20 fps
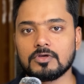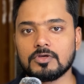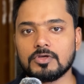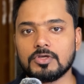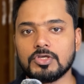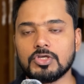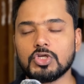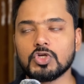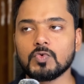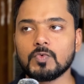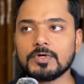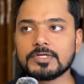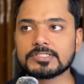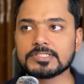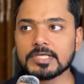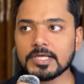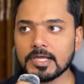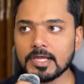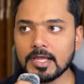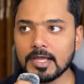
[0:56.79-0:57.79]
You would
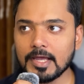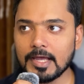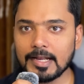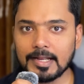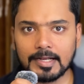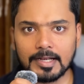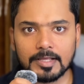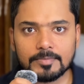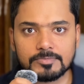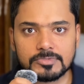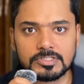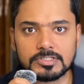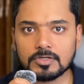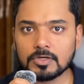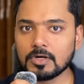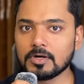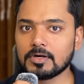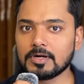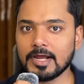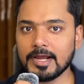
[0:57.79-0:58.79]
say
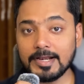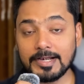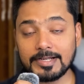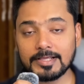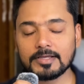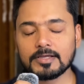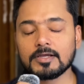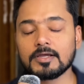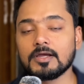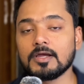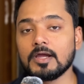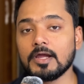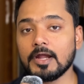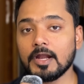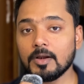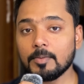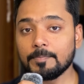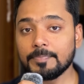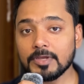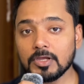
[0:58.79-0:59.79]
LLMs, right?
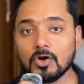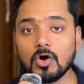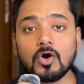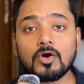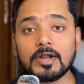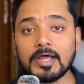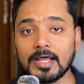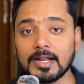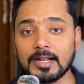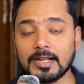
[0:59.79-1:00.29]
And beyond